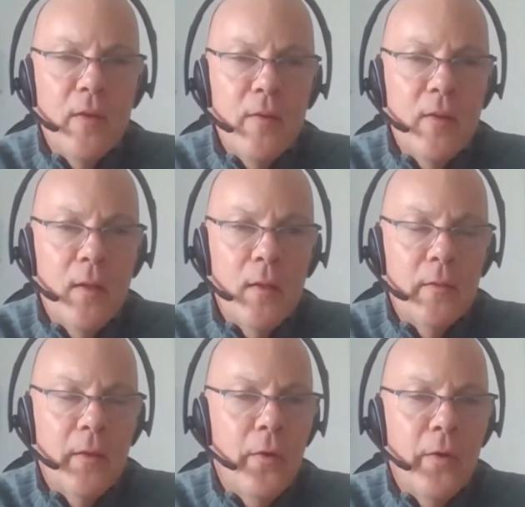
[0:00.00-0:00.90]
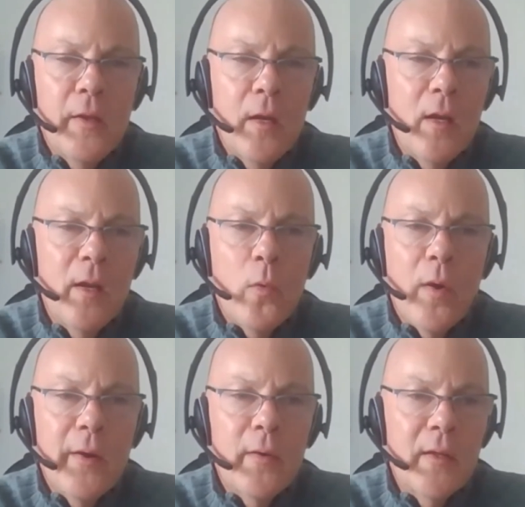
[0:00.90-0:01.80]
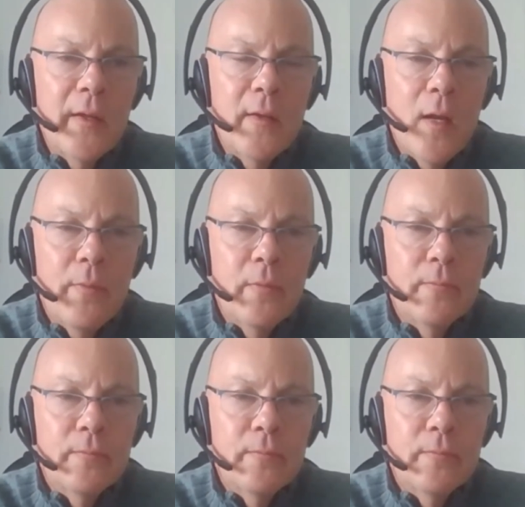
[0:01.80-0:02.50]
in a deal, they already get an acquirer lined up.